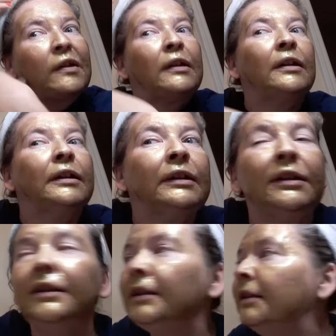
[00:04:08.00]
And I
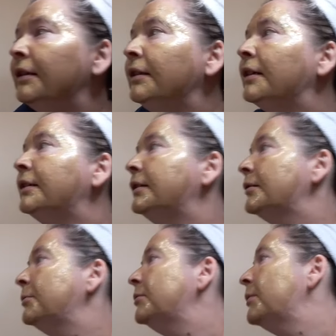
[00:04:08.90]
did get
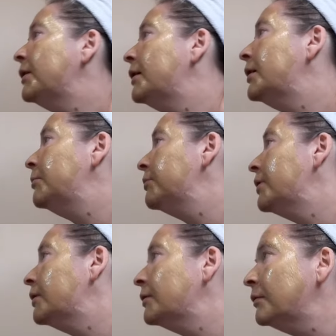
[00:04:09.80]
some in my
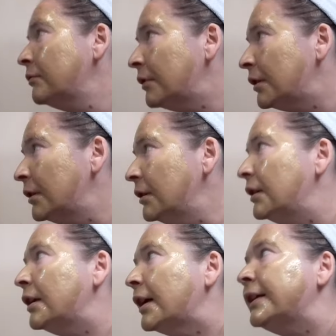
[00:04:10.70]
eyebrow, right?
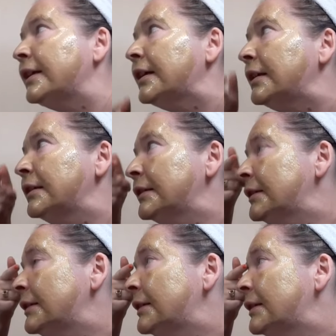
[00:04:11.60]
Yeah, I did.
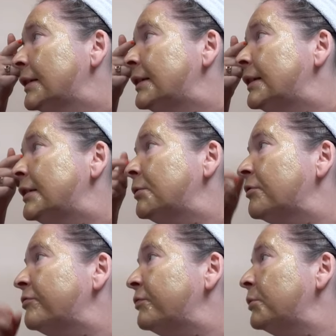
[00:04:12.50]
It says to
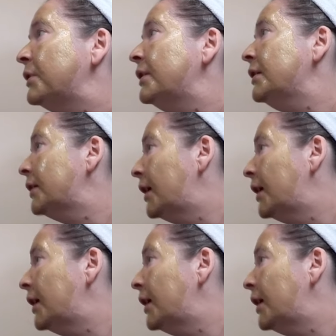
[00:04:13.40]
avoid the